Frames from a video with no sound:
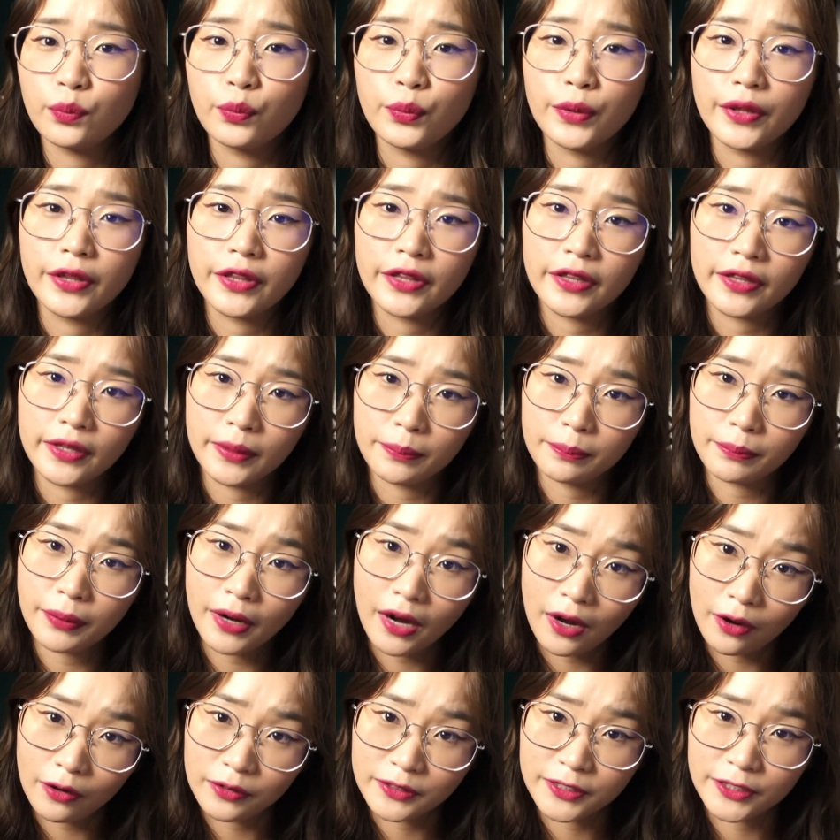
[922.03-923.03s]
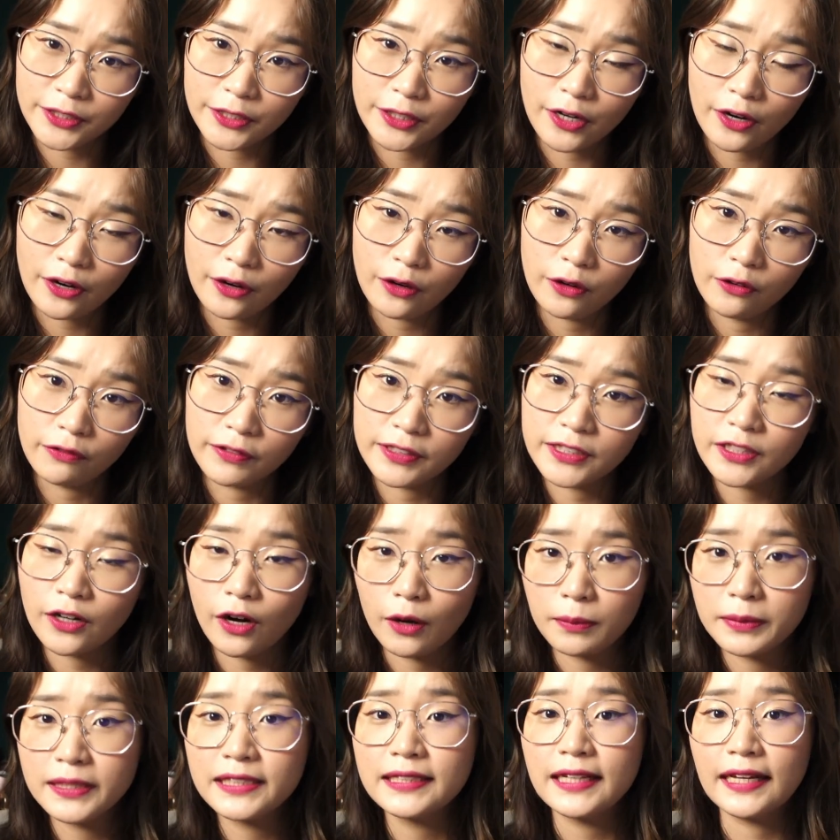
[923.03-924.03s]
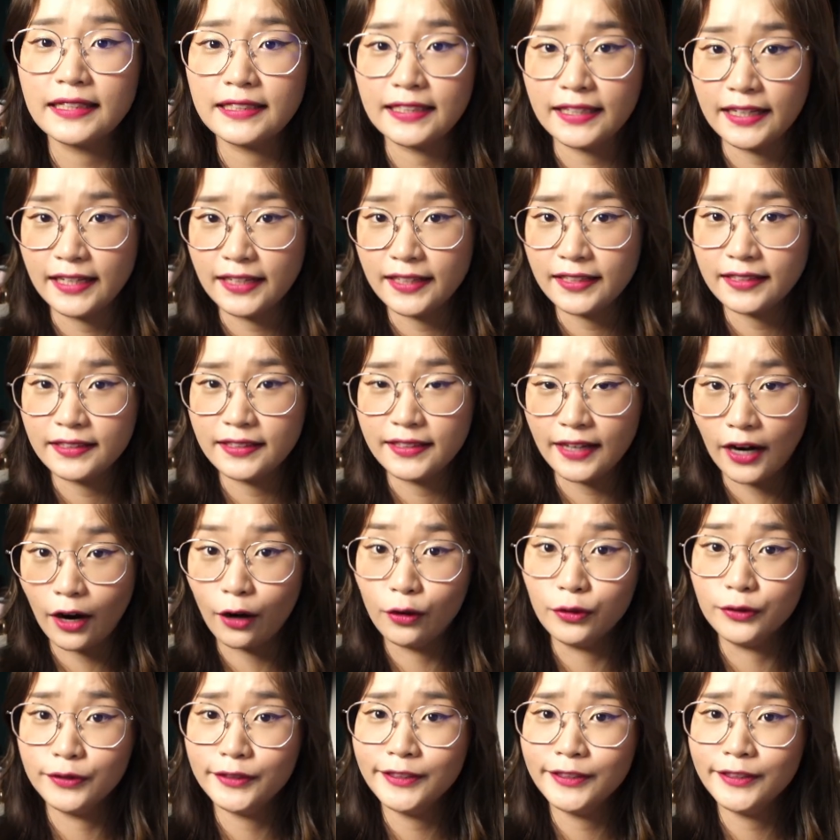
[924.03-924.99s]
with the powder over top setting it down,